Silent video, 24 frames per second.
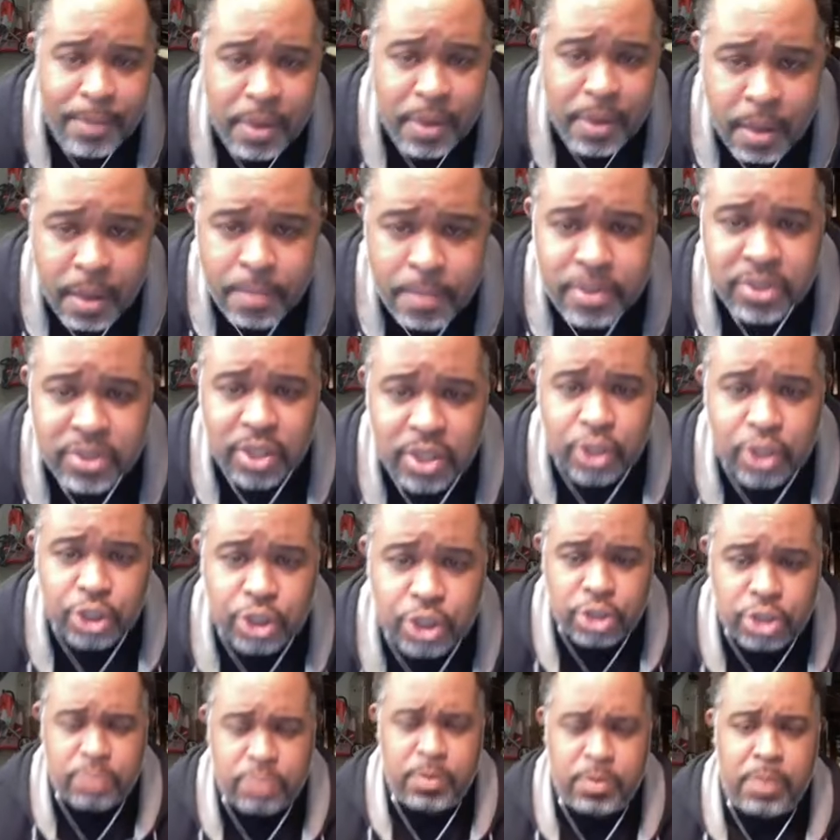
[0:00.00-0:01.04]
members and
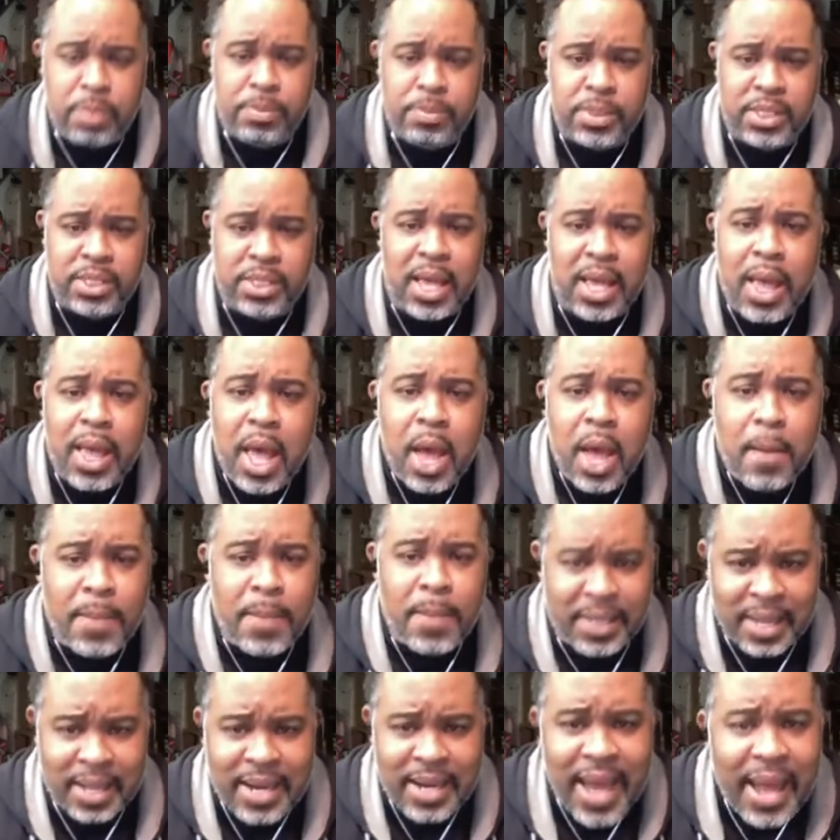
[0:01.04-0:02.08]
church members. Uh,
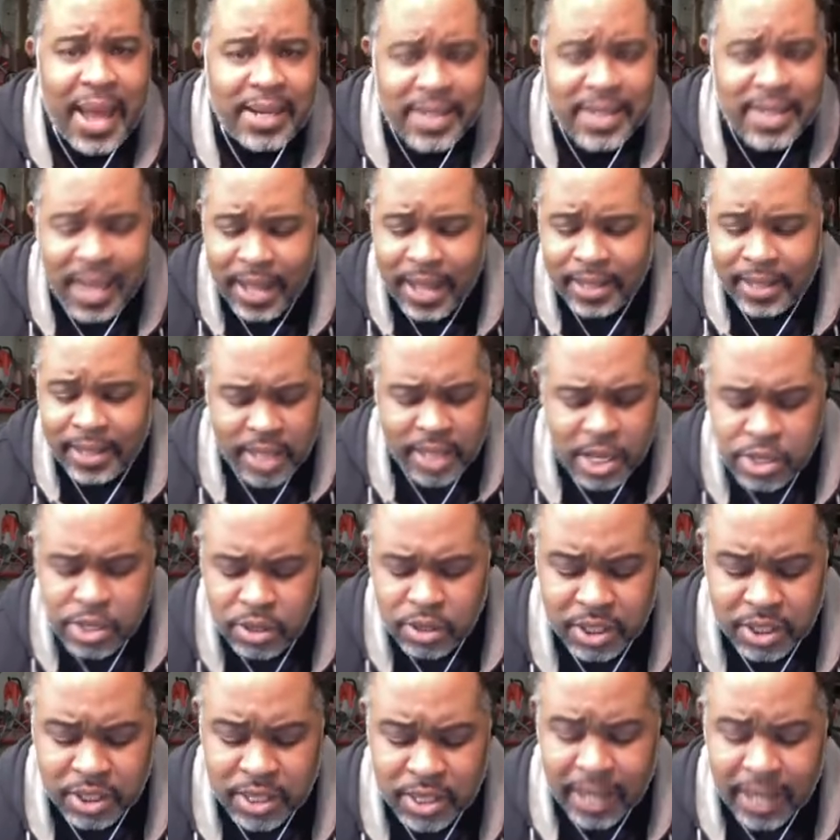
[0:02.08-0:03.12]
but can I dare tell you
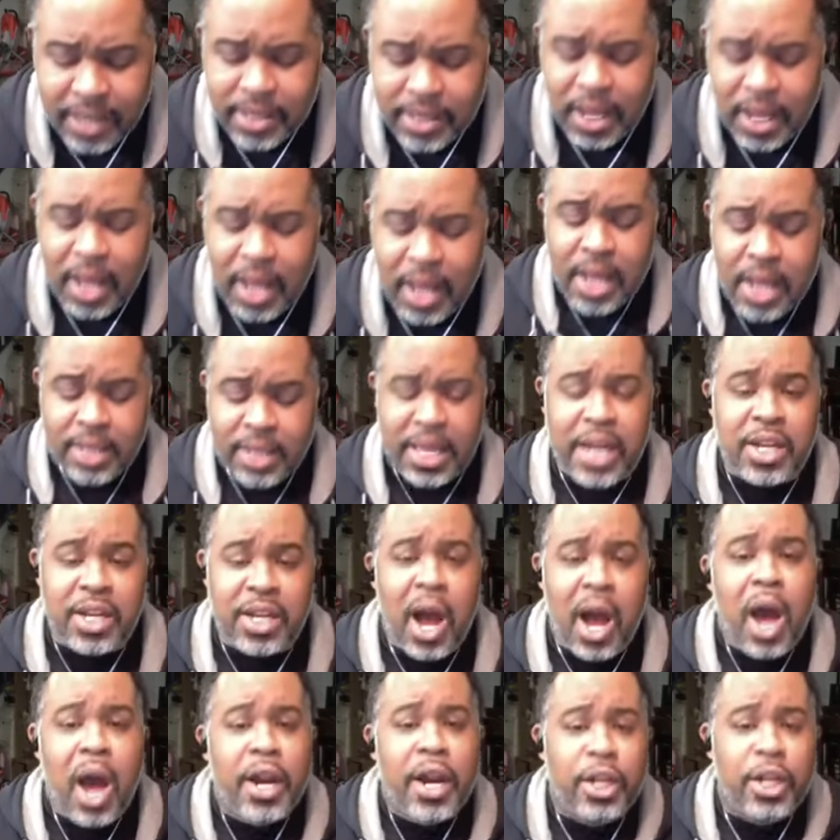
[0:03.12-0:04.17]
tonight uh, that
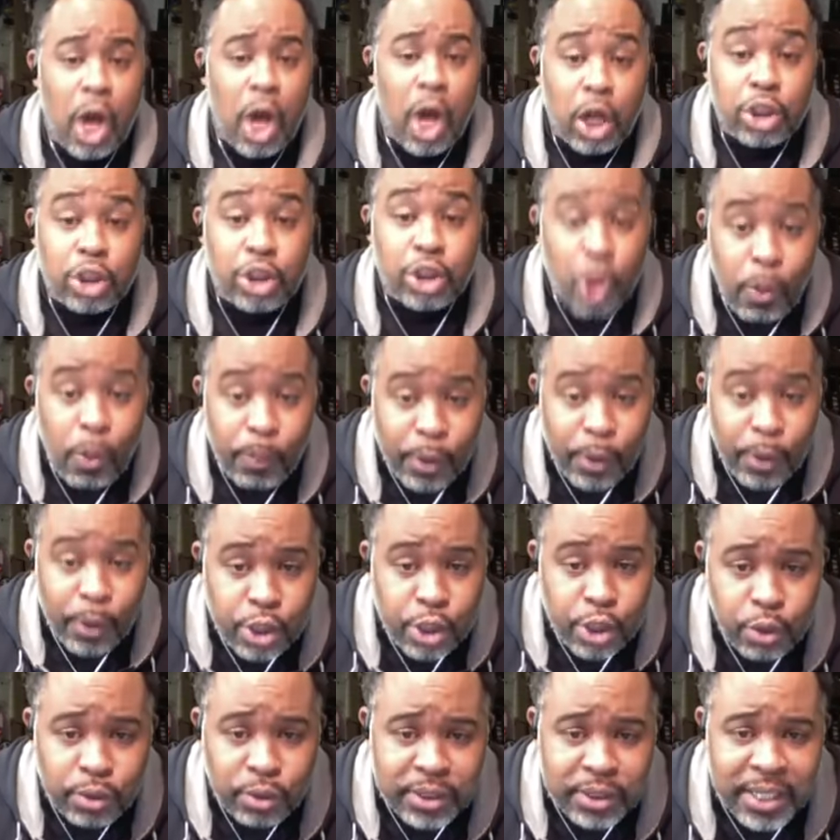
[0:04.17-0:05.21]
God is also
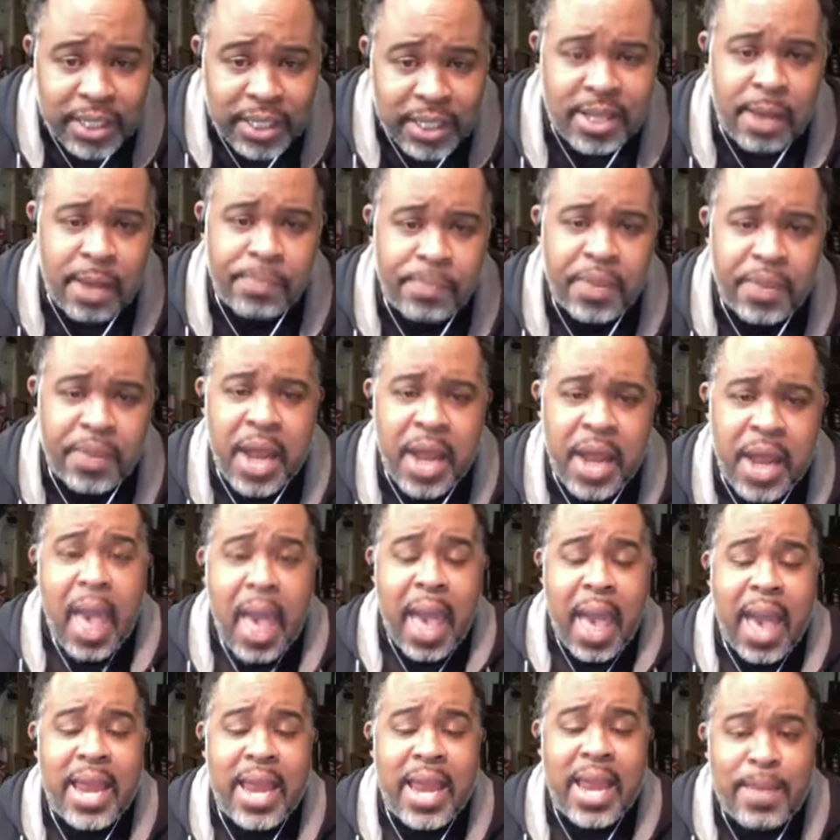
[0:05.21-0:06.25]
producing something?
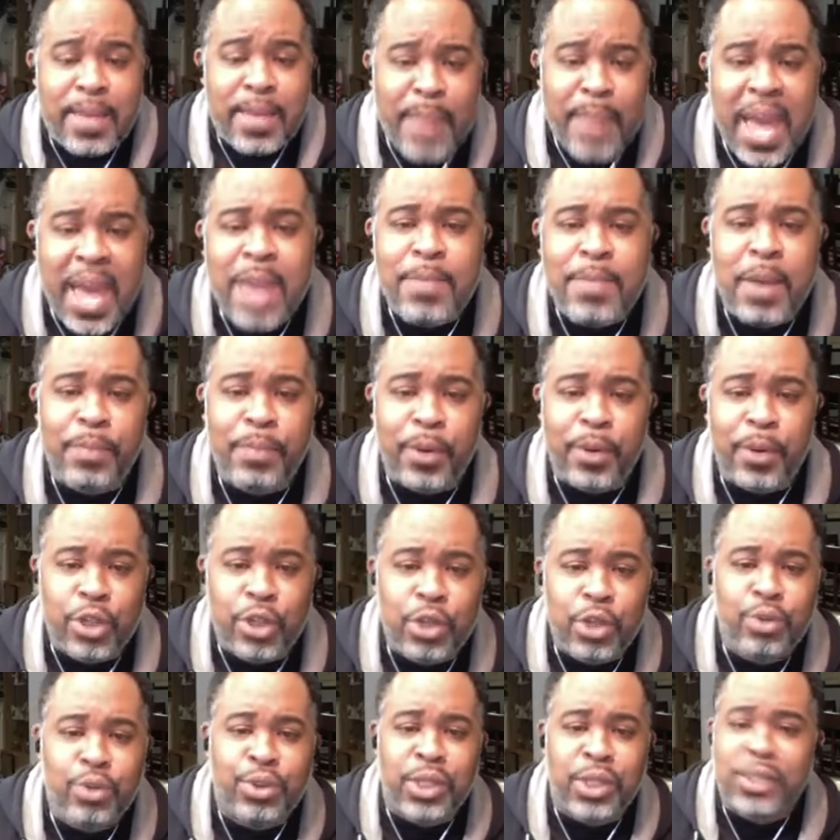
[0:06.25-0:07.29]
and He may be
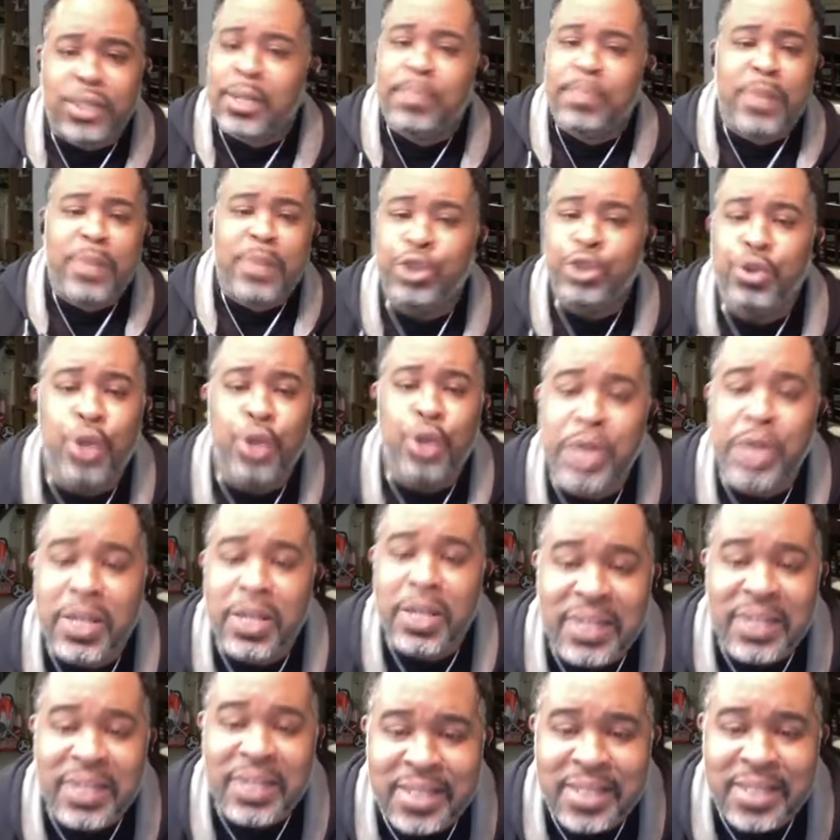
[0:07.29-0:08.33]
producing something that you don't
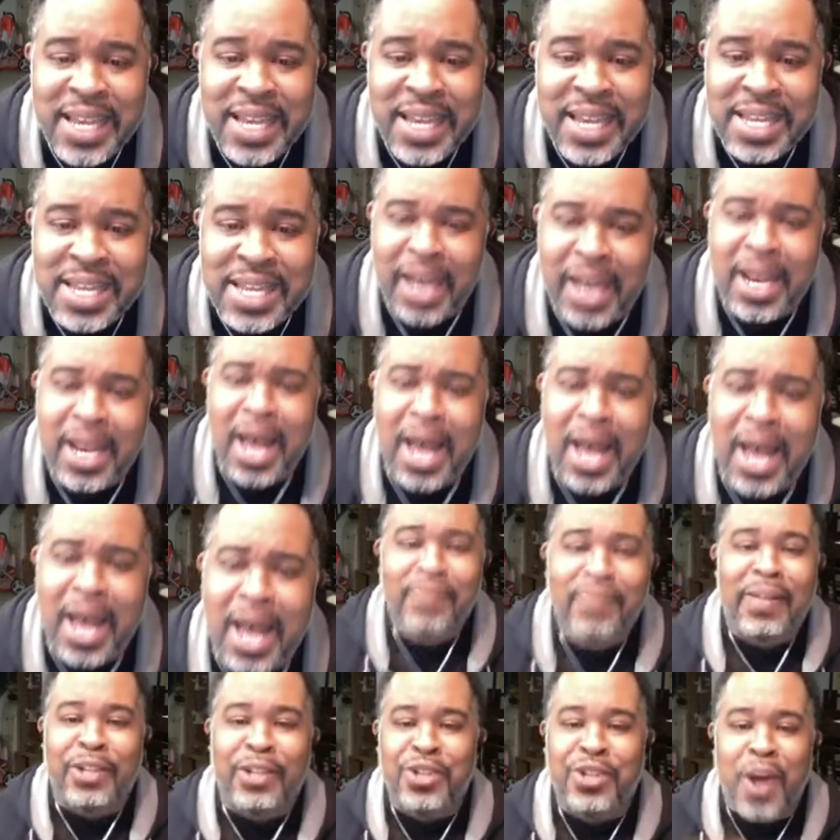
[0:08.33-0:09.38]
even see yet,
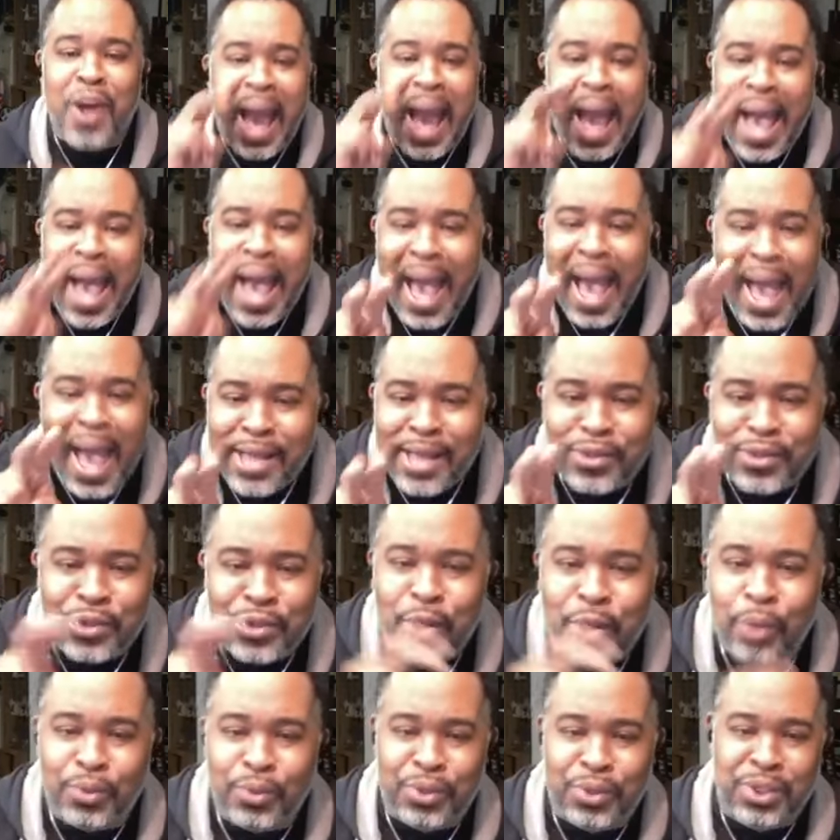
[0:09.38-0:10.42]
that your eyes
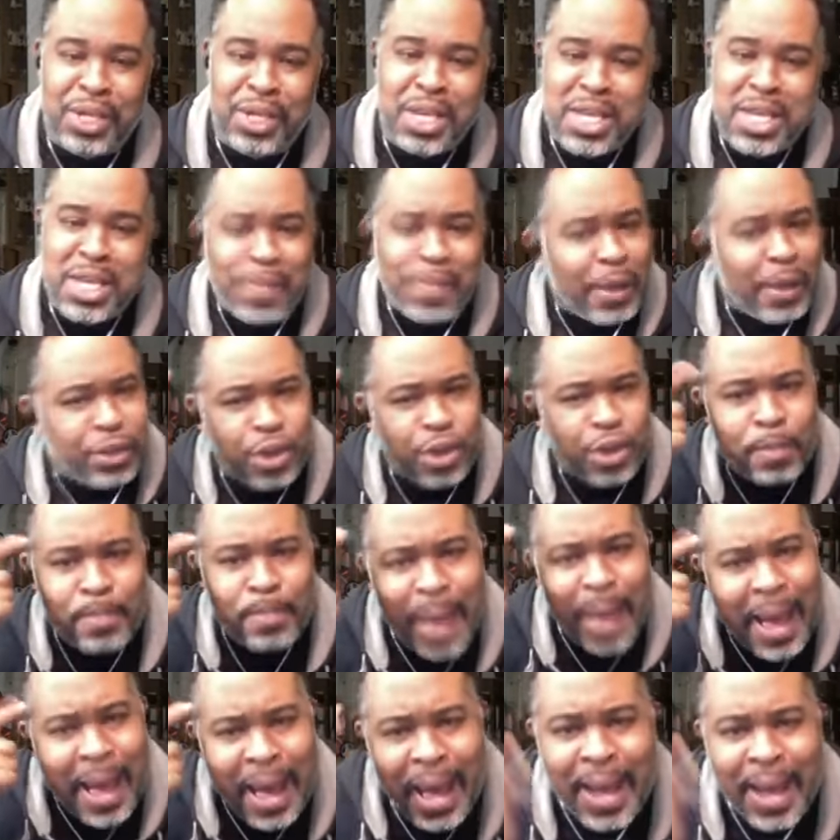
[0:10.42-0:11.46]
don't see yet, that your
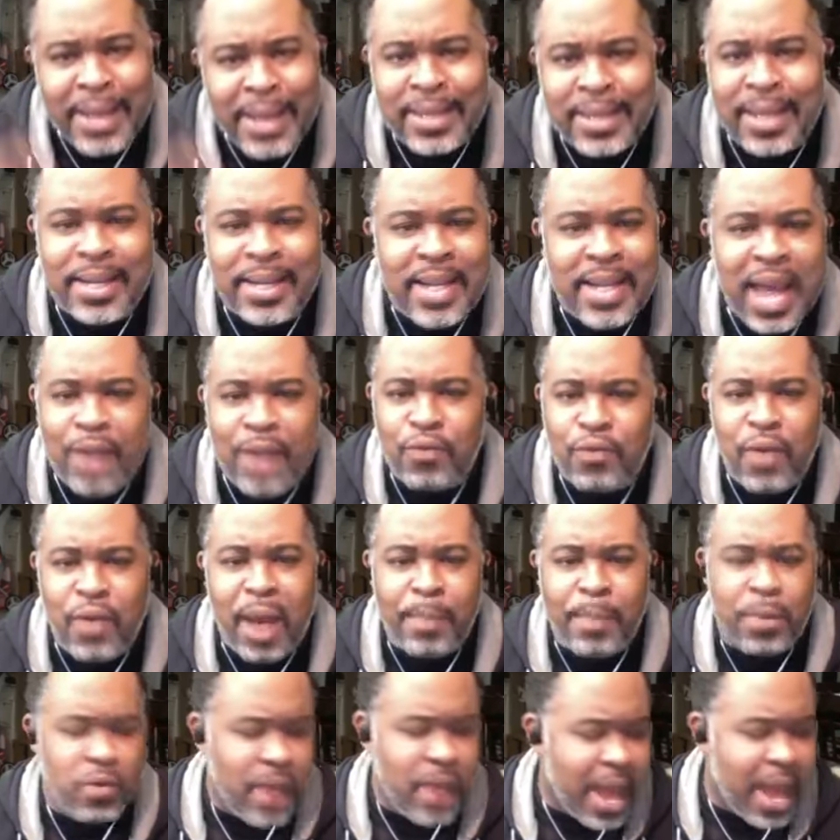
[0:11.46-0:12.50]
mind cannot
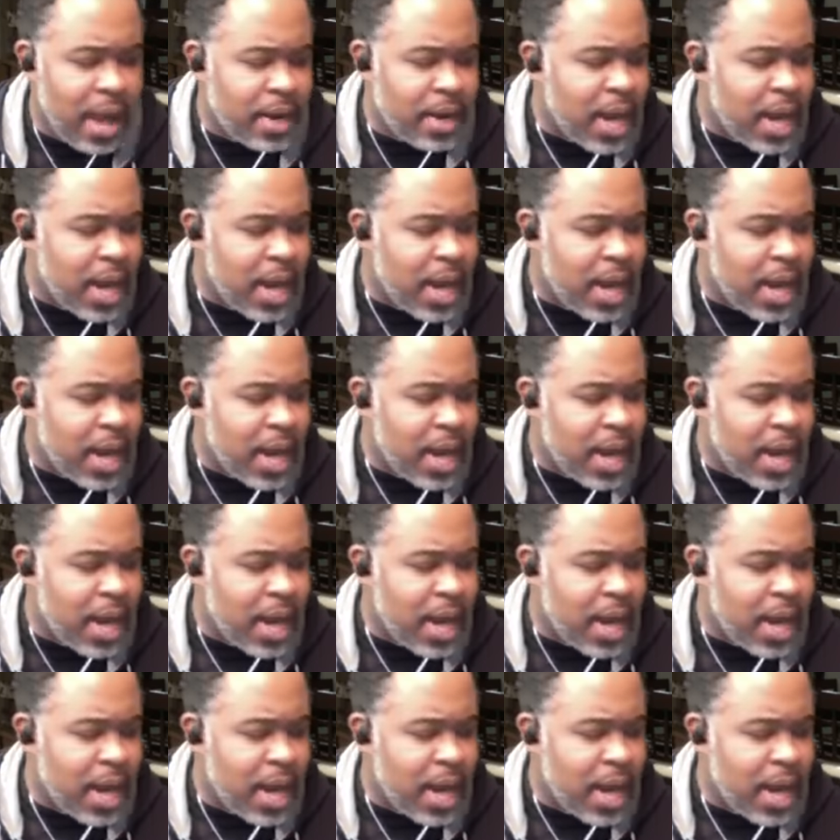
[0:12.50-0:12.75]
wrap around,